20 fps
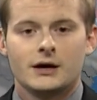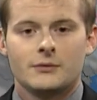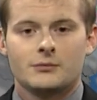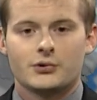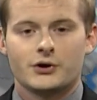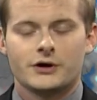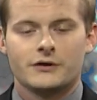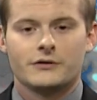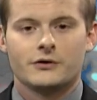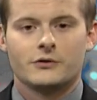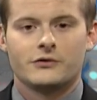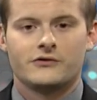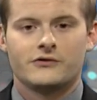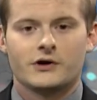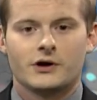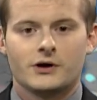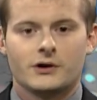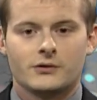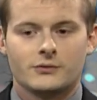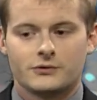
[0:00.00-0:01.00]
bringing those,
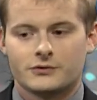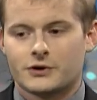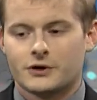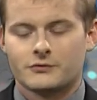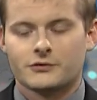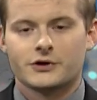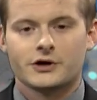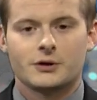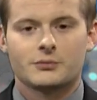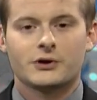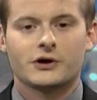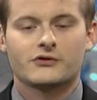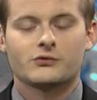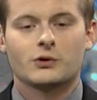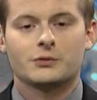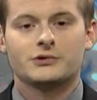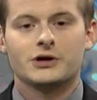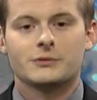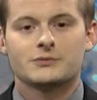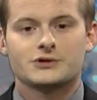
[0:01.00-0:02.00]
they're not really going to bring us
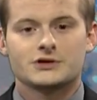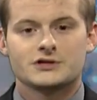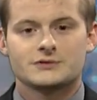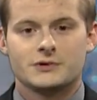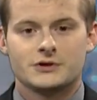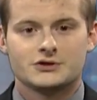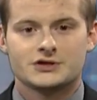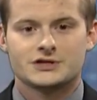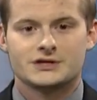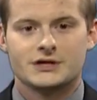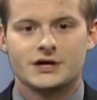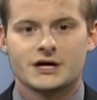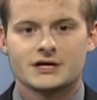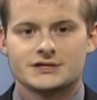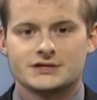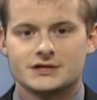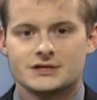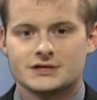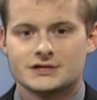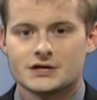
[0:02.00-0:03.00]
warm temperatures, but just
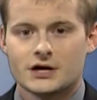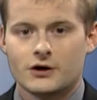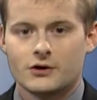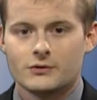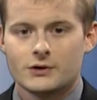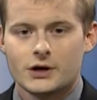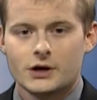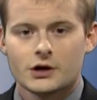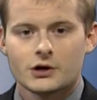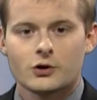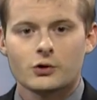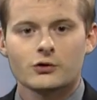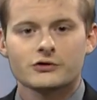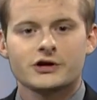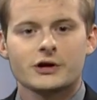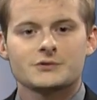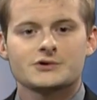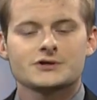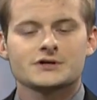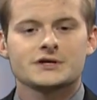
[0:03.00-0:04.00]
gusty. So cooler
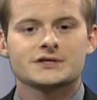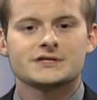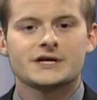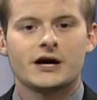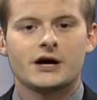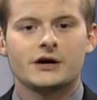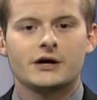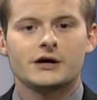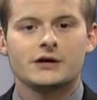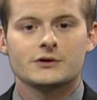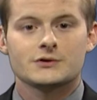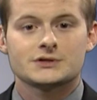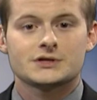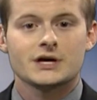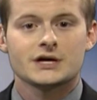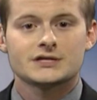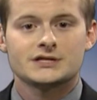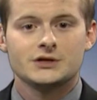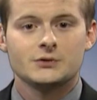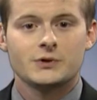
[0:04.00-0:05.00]
temperatures on Saturday, those
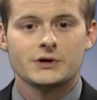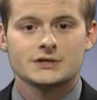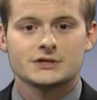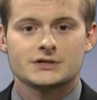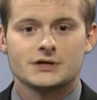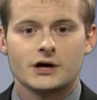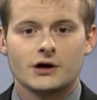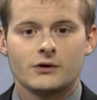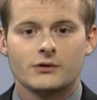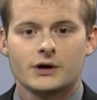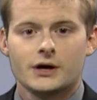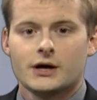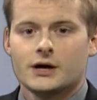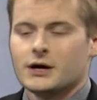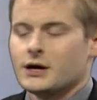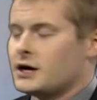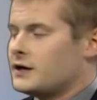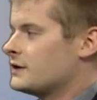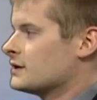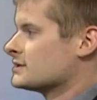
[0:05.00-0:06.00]
gusty winds, though.
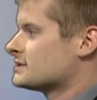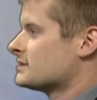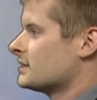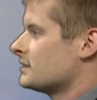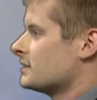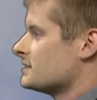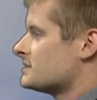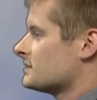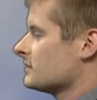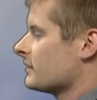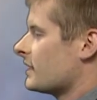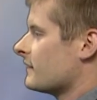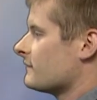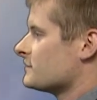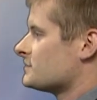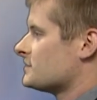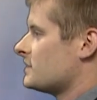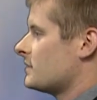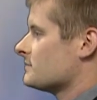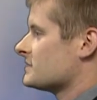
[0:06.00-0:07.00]
And on Sunday, still
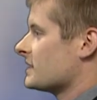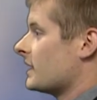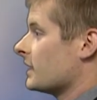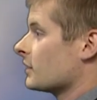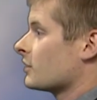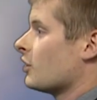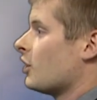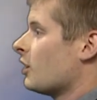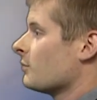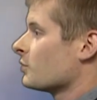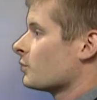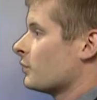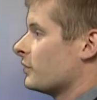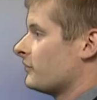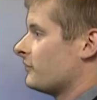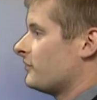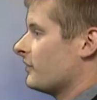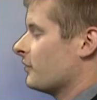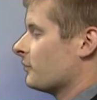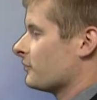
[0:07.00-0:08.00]
average temps and calmer
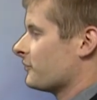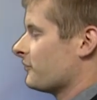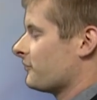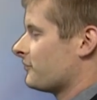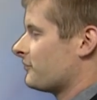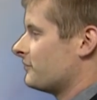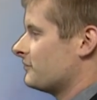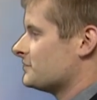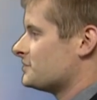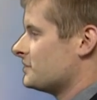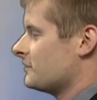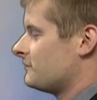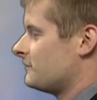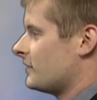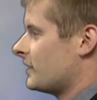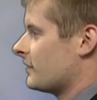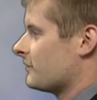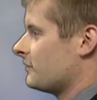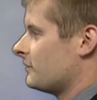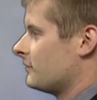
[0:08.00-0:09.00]
winds, though. We'll shift
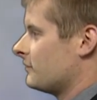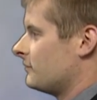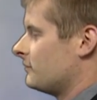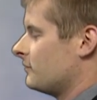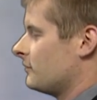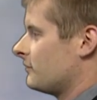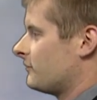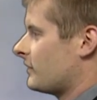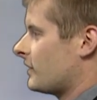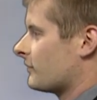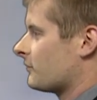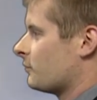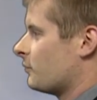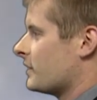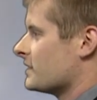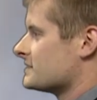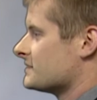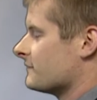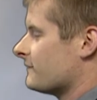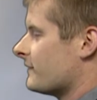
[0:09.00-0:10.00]
out of the
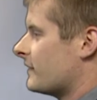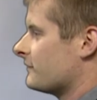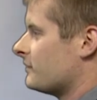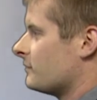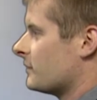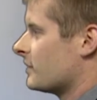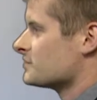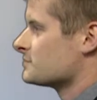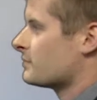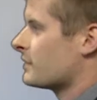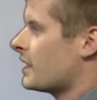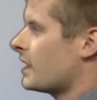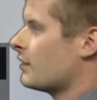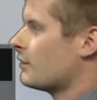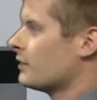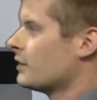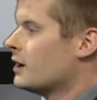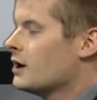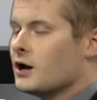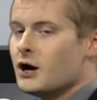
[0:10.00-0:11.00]
southwest at 5 to 10 miles per
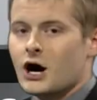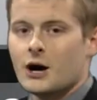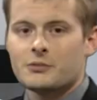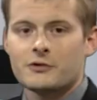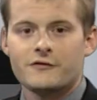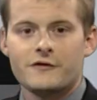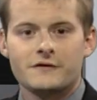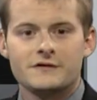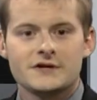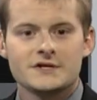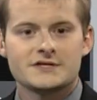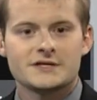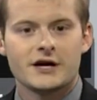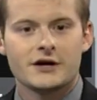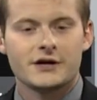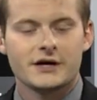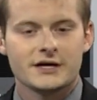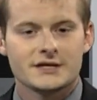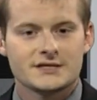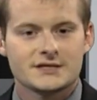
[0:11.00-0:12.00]
hour. Upper 50s
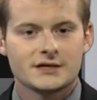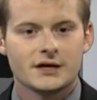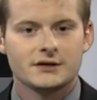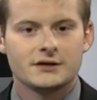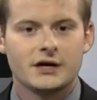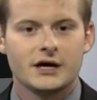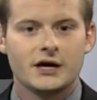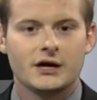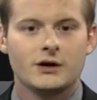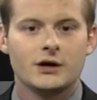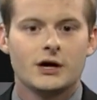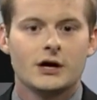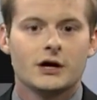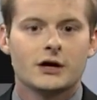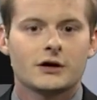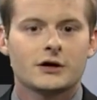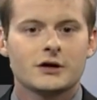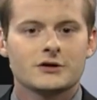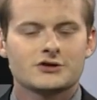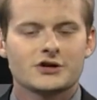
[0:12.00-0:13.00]
Saturday and Sunday.
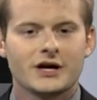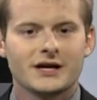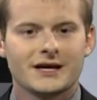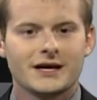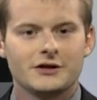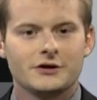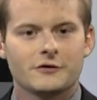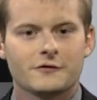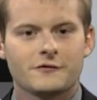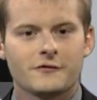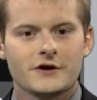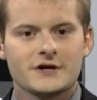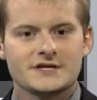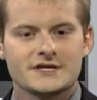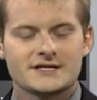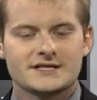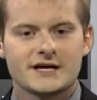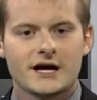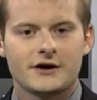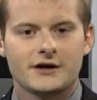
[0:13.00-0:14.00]
Going to try to get in your
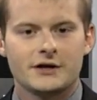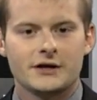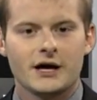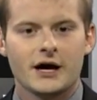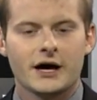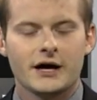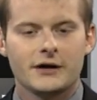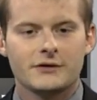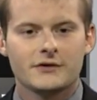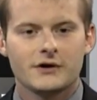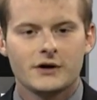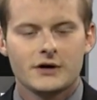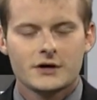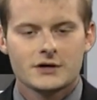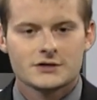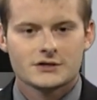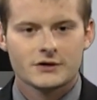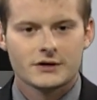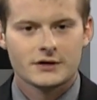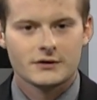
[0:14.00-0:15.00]
freezing Saturday night,
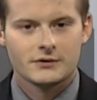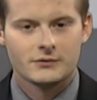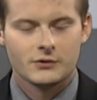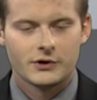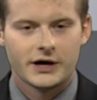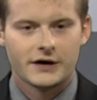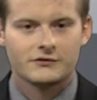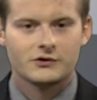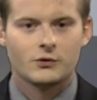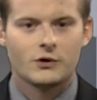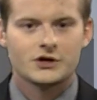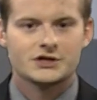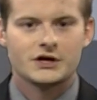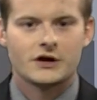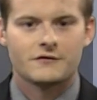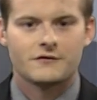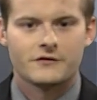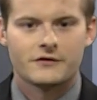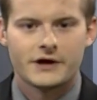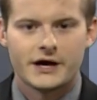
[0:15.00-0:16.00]
so we'll have to watch
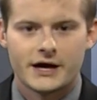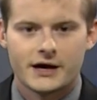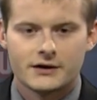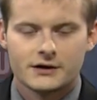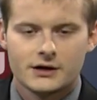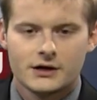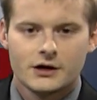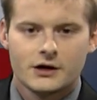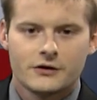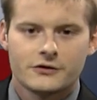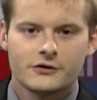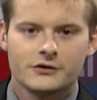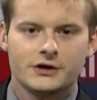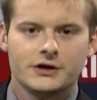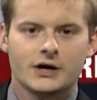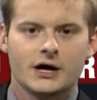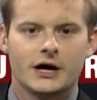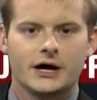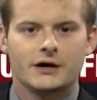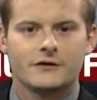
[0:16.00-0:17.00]
out for that.
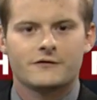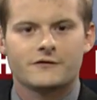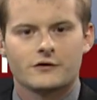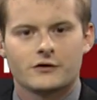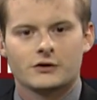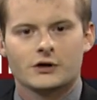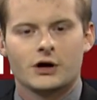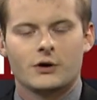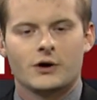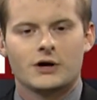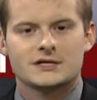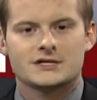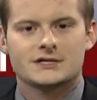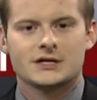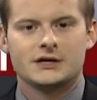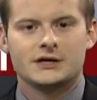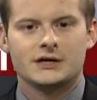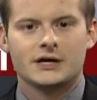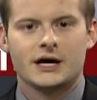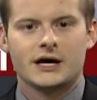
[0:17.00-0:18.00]
39 for a low on
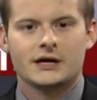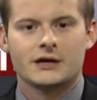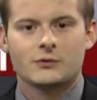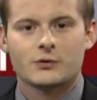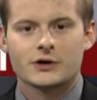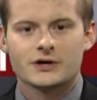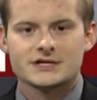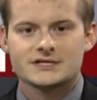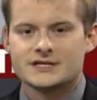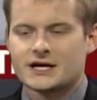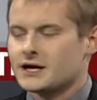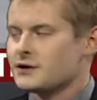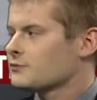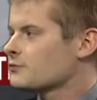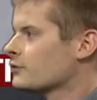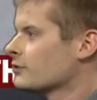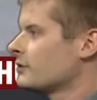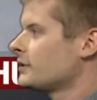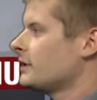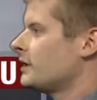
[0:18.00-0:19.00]
Sunday night. And we're going to stay
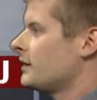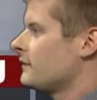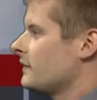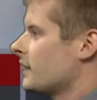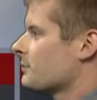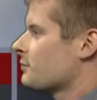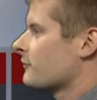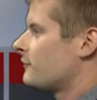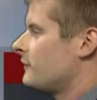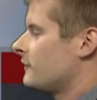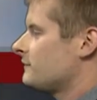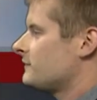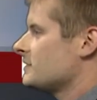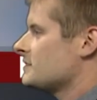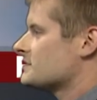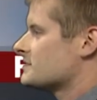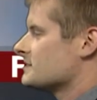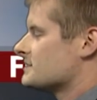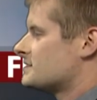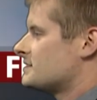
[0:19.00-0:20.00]
really in the upper
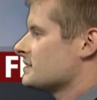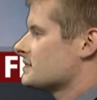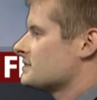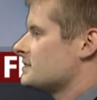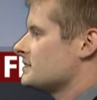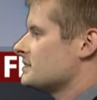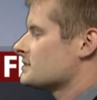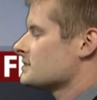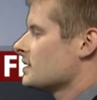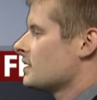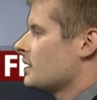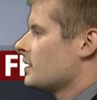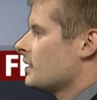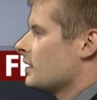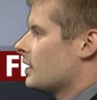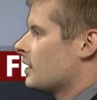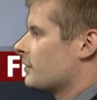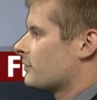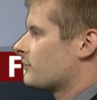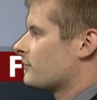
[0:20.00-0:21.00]
50s to 60s
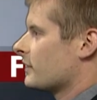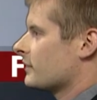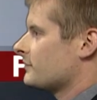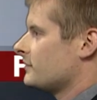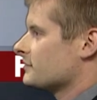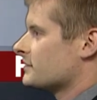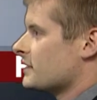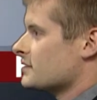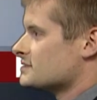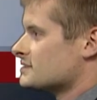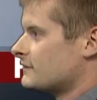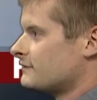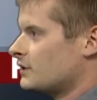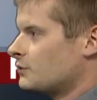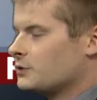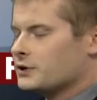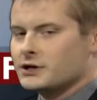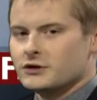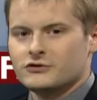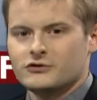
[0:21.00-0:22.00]
throughout the entire 7 day.
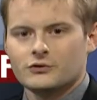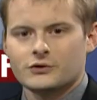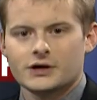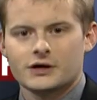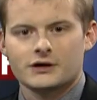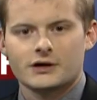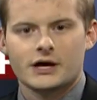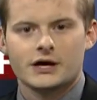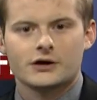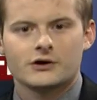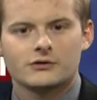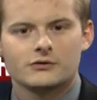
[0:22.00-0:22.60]
We do get a